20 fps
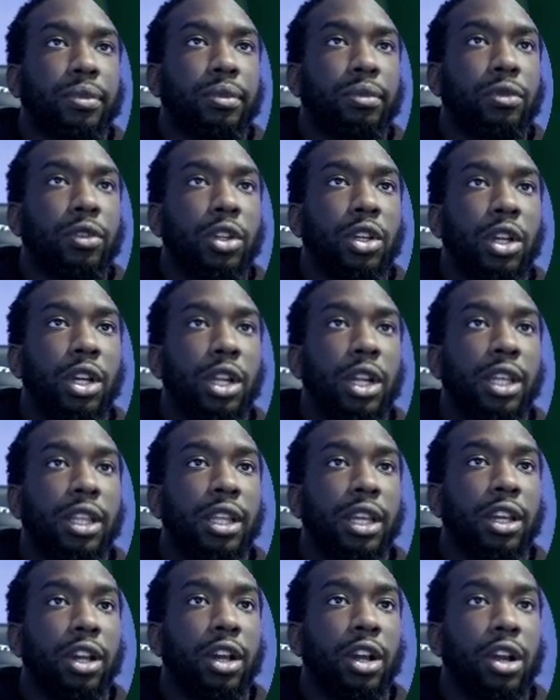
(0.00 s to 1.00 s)
You're gonna
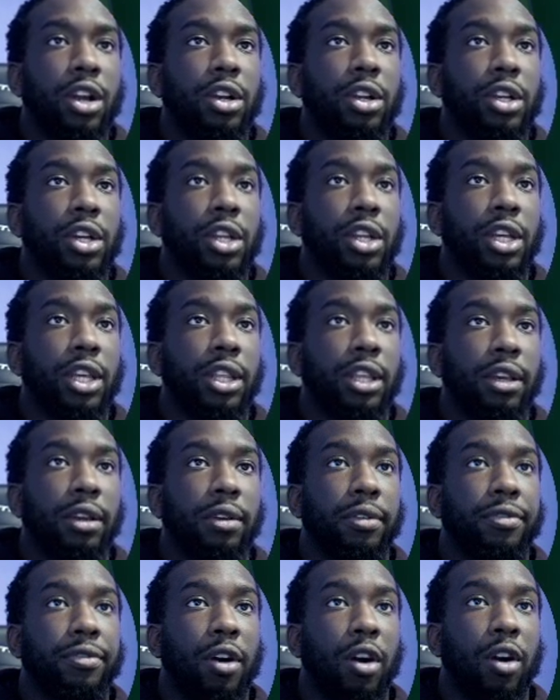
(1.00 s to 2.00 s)
click earn, you're gonna click
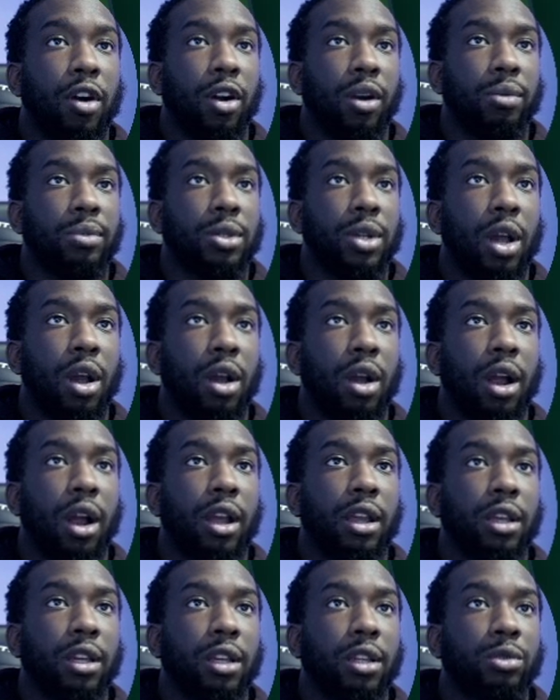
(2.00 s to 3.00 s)
farms, all right?
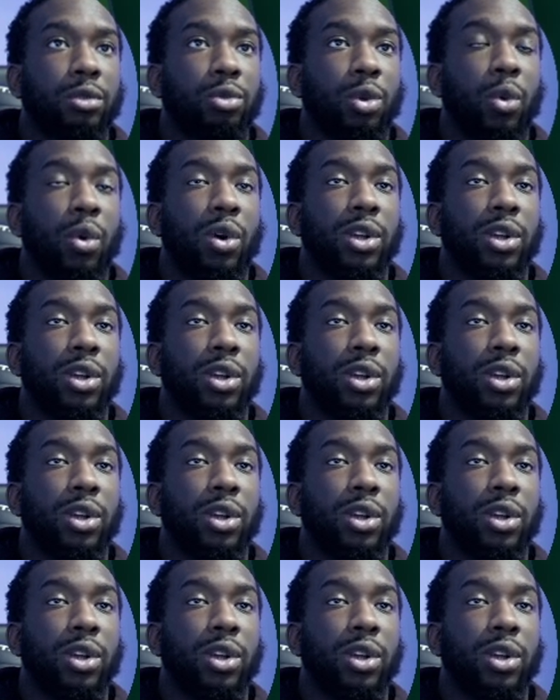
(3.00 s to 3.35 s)
We want